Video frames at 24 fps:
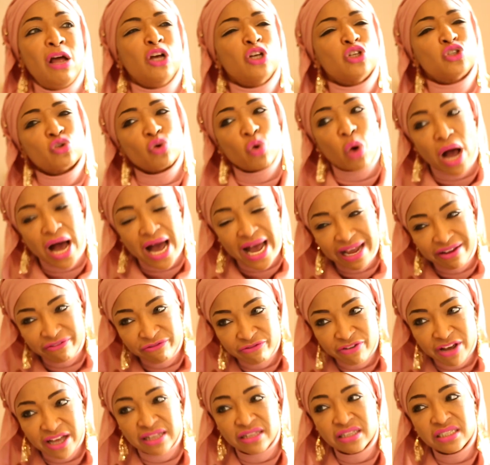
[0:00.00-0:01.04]
So I
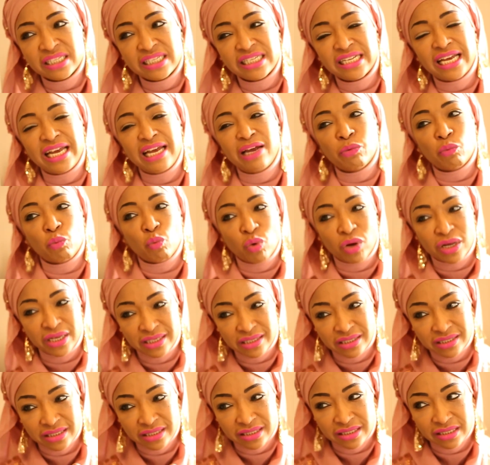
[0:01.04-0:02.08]
felt it
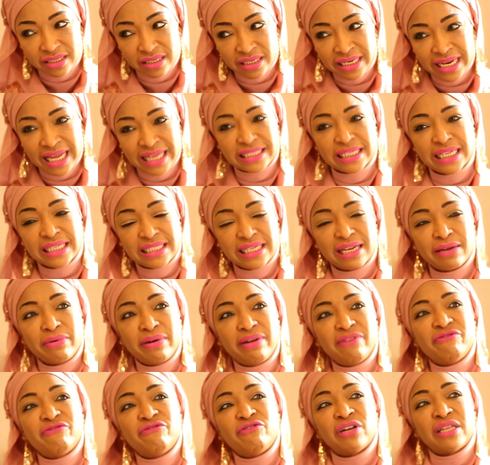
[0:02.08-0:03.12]
was necessary
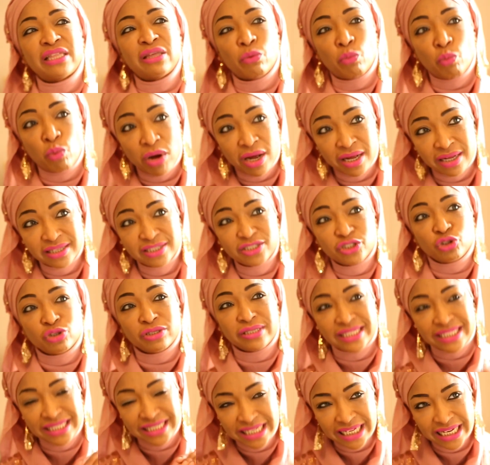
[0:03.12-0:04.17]
for the world to
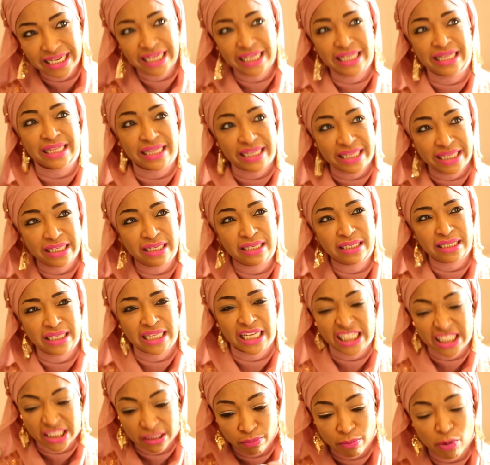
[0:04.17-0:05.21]
see
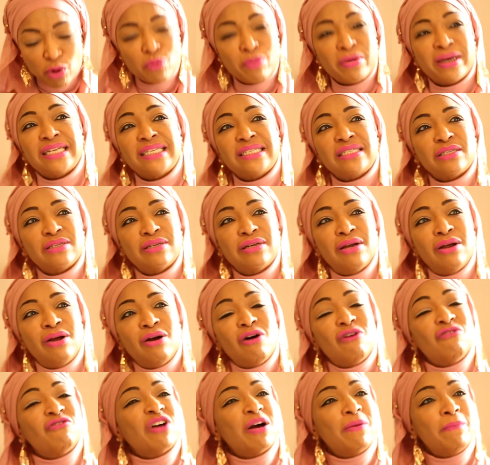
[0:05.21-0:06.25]
this moment
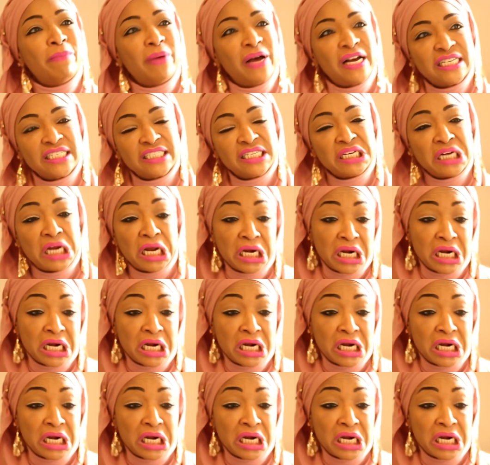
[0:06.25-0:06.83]
of compassion.